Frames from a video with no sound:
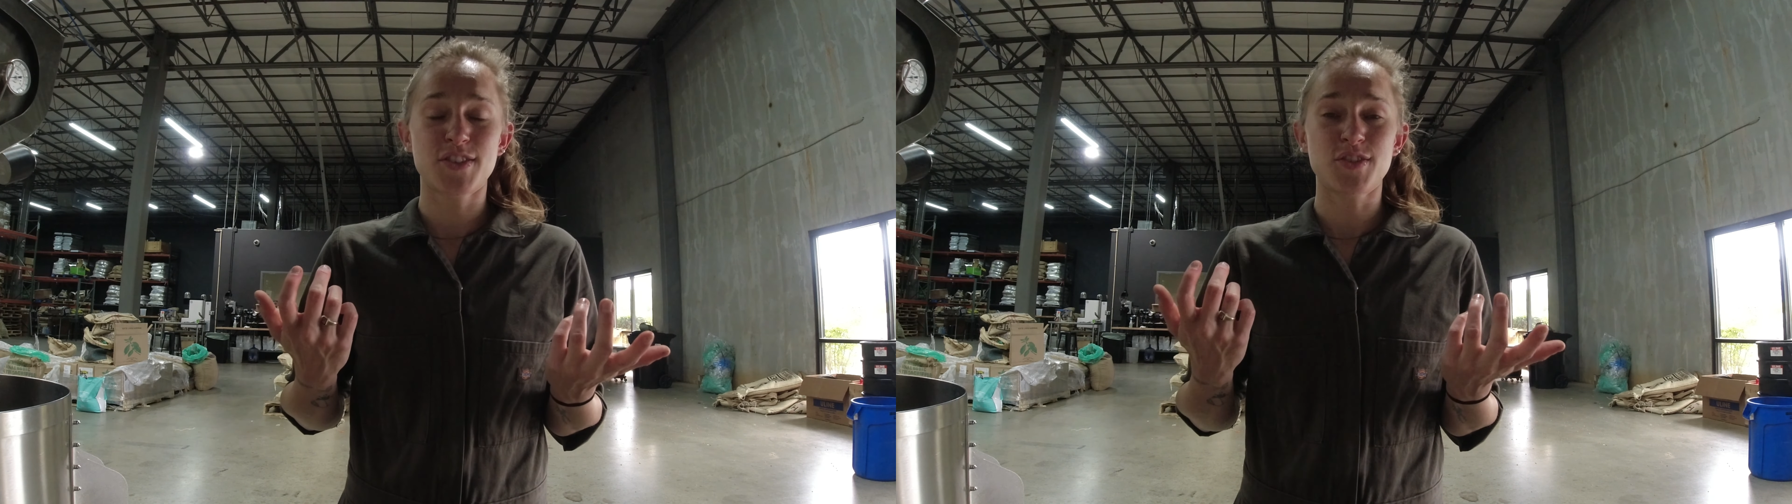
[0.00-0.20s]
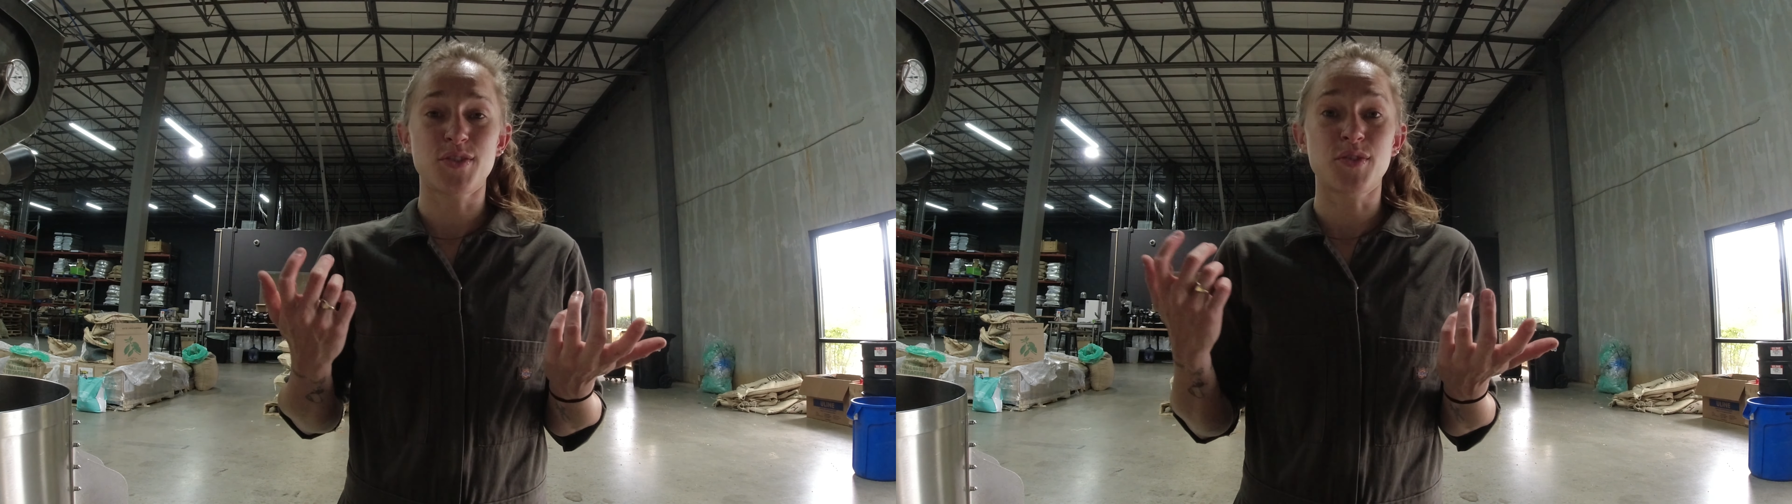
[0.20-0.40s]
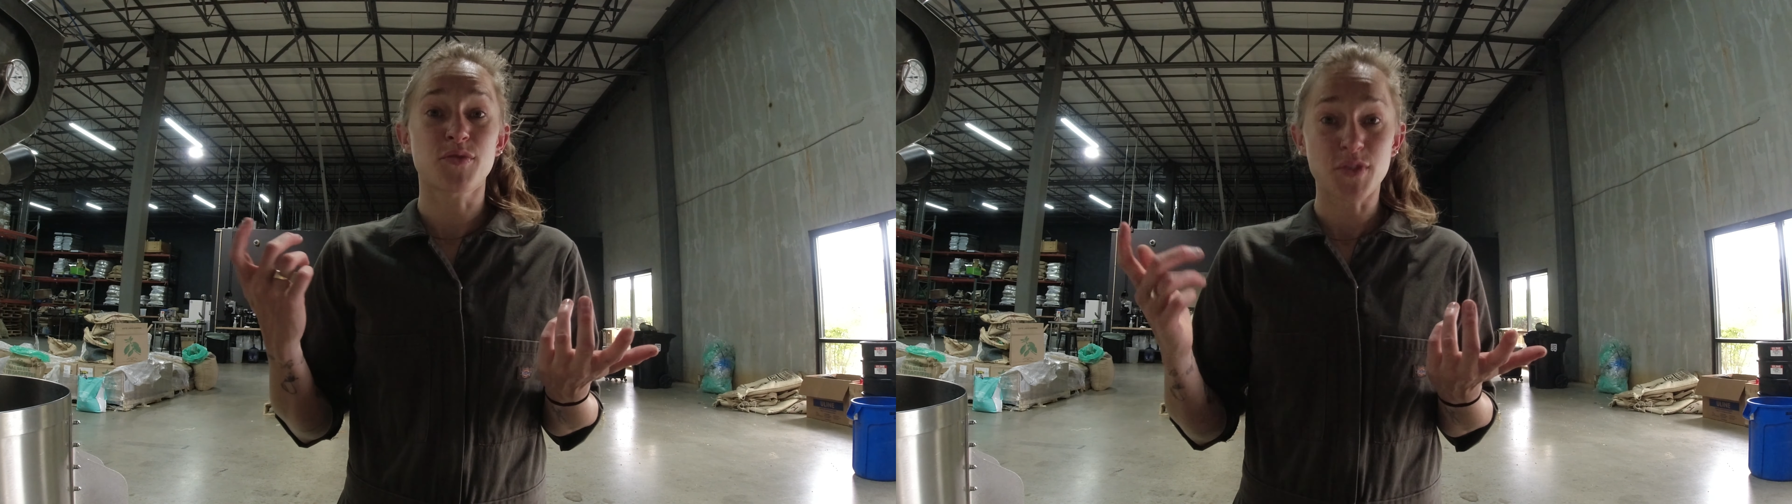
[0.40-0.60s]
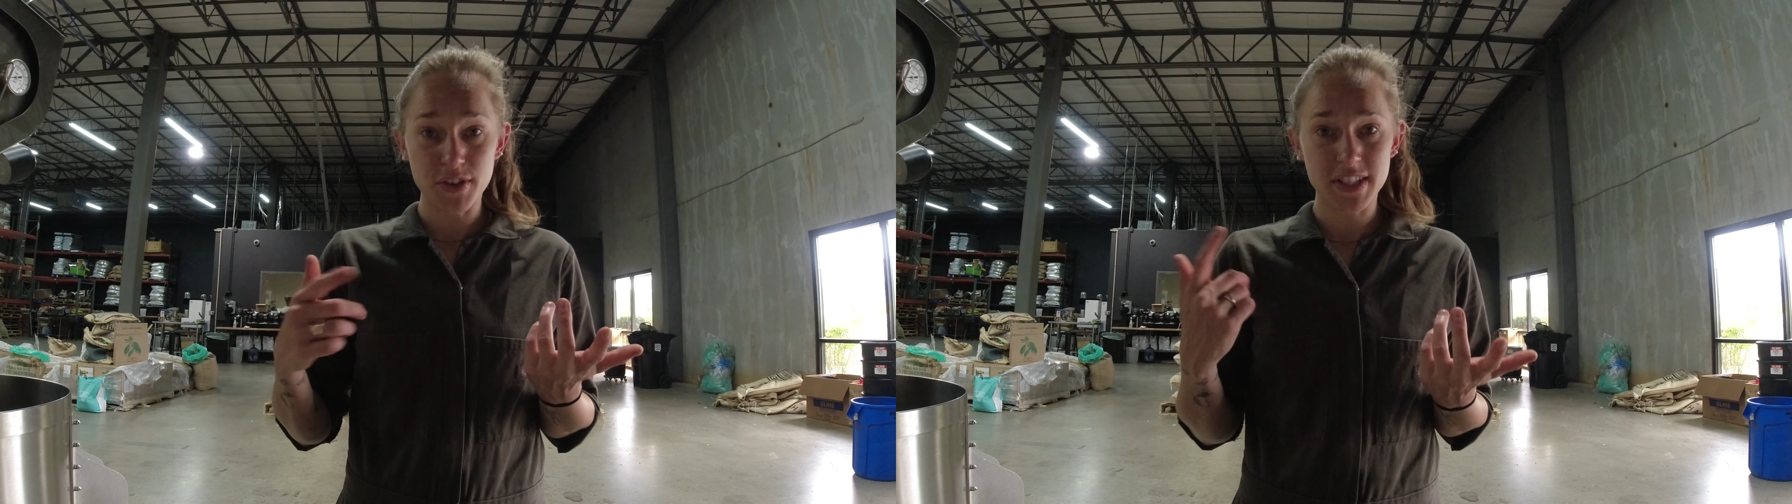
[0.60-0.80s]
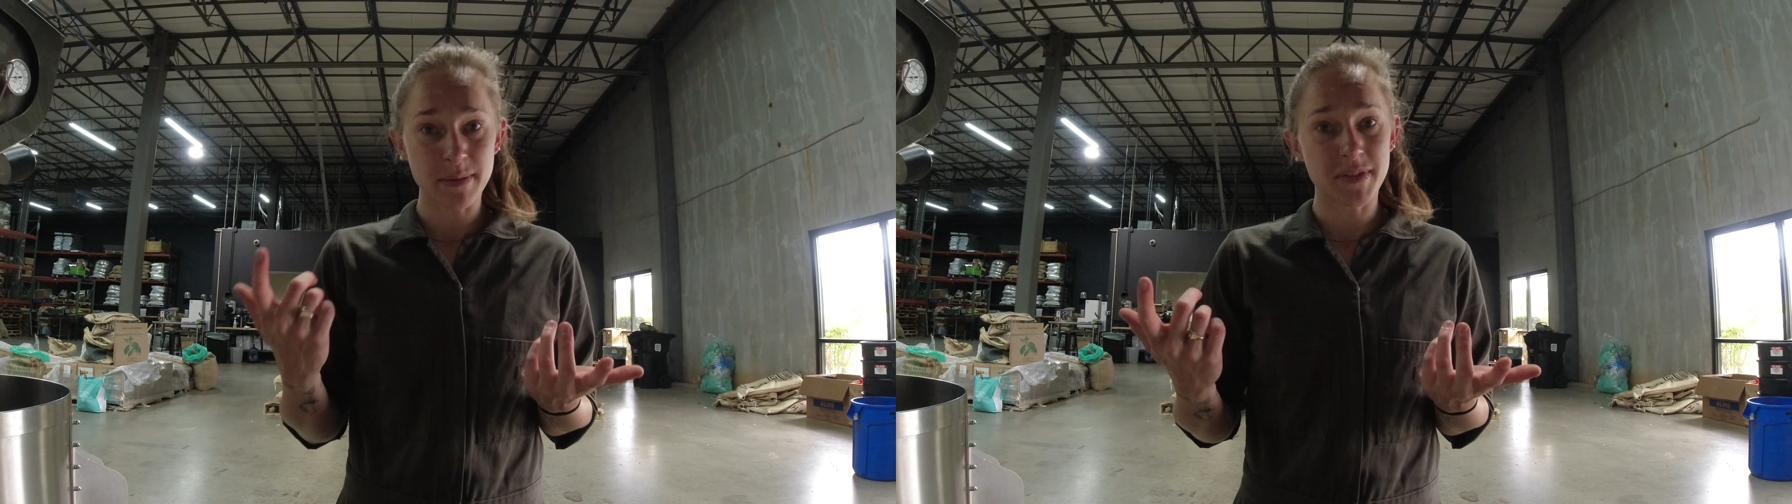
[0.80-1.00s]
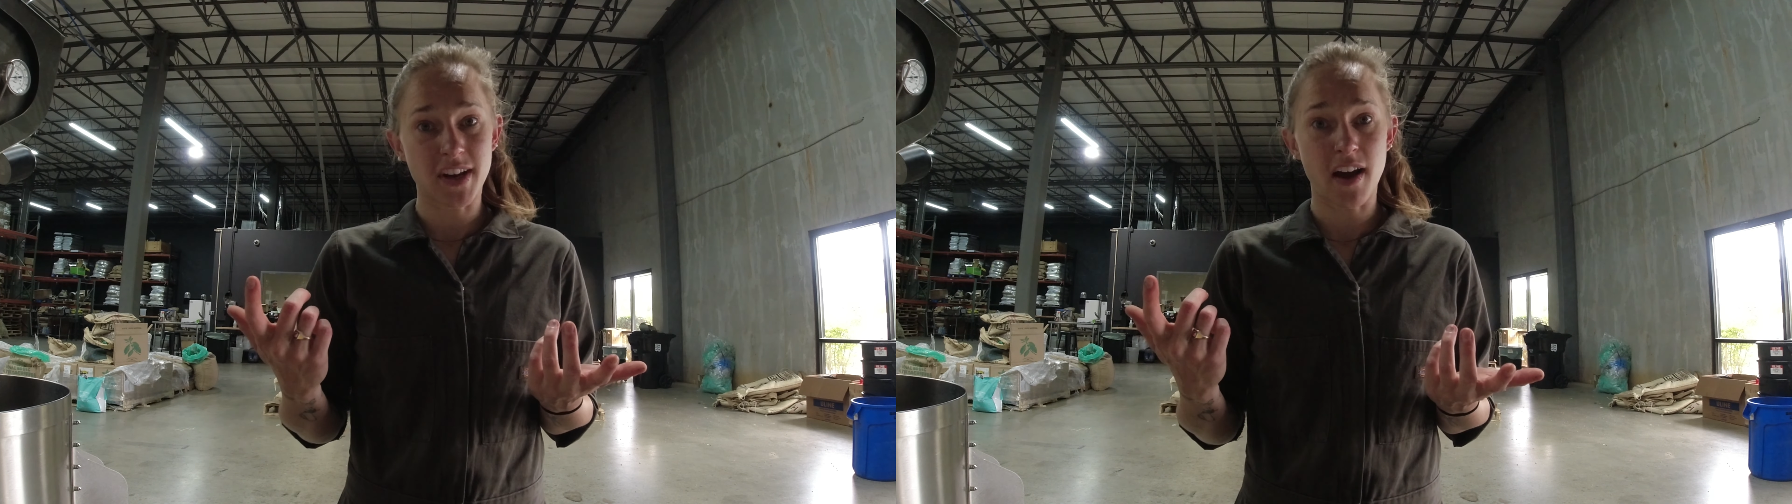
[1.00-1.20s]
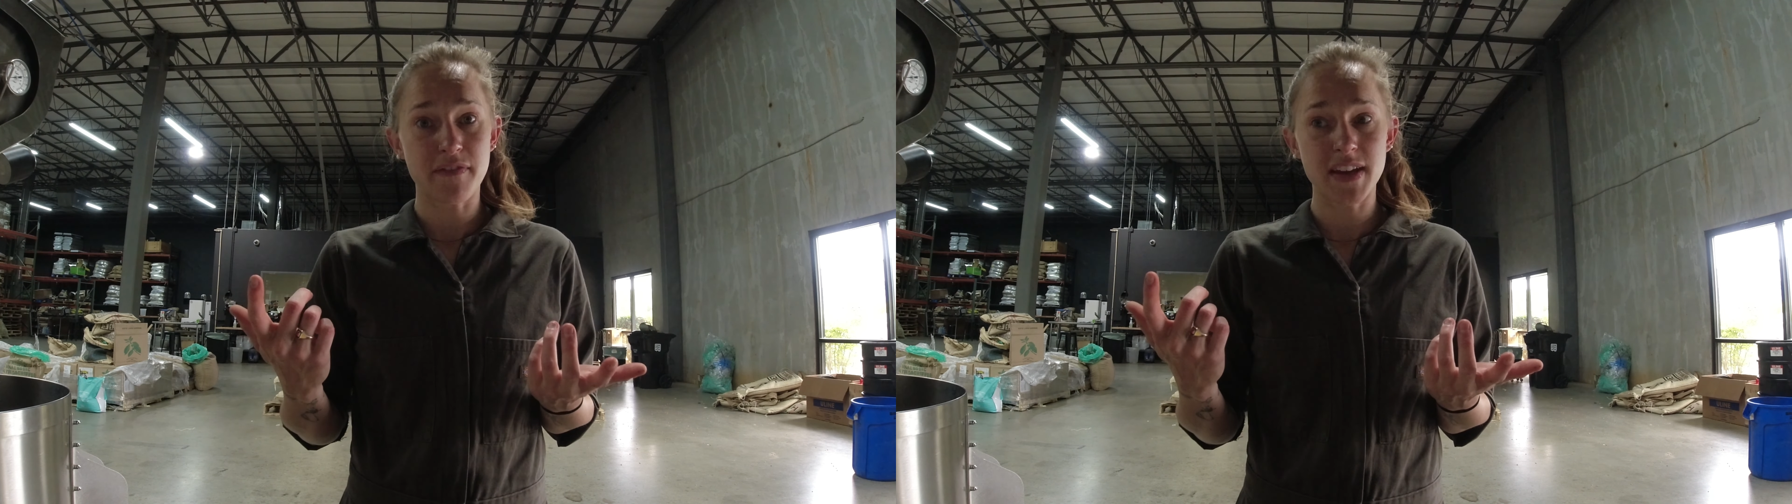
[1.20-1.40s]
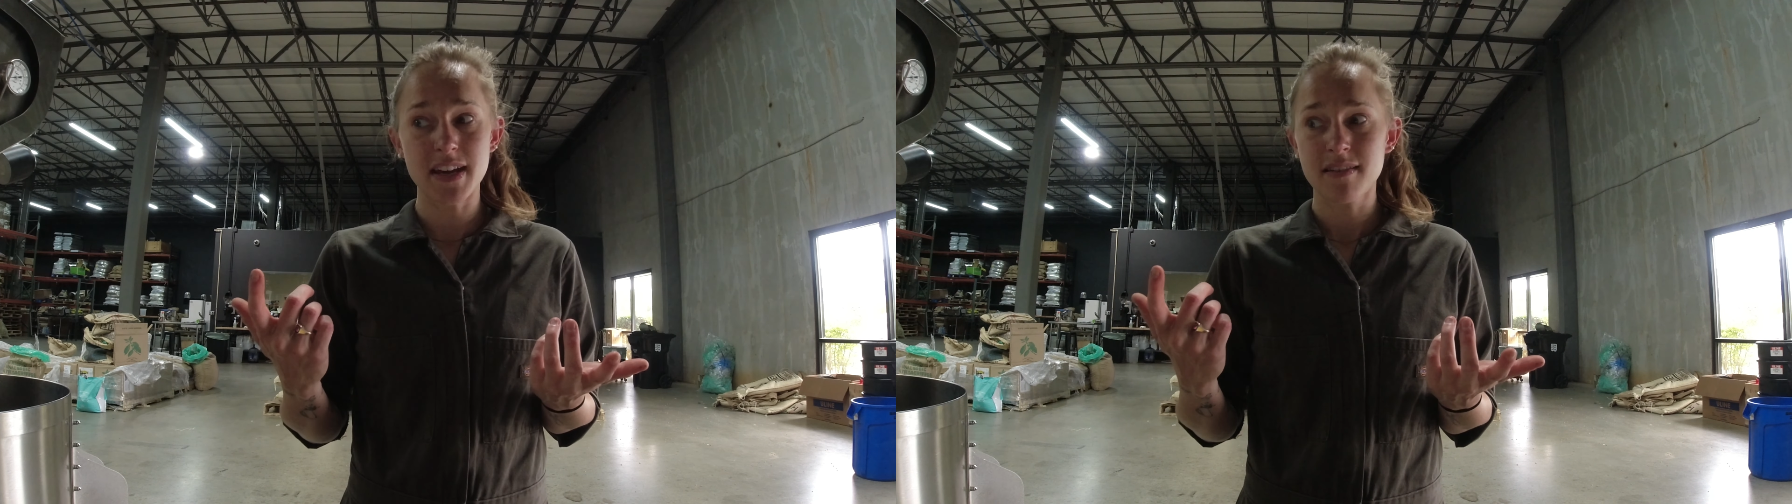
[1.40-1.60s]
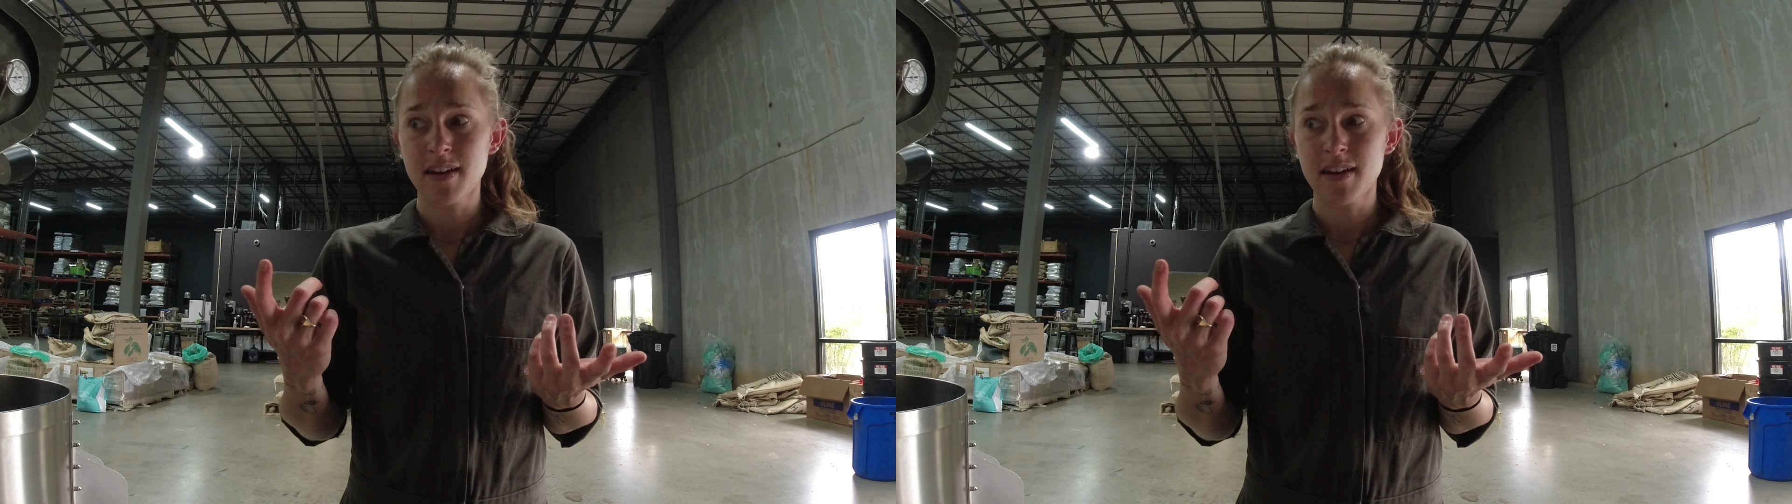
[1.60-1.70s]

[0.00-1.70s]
to roast up the coffee,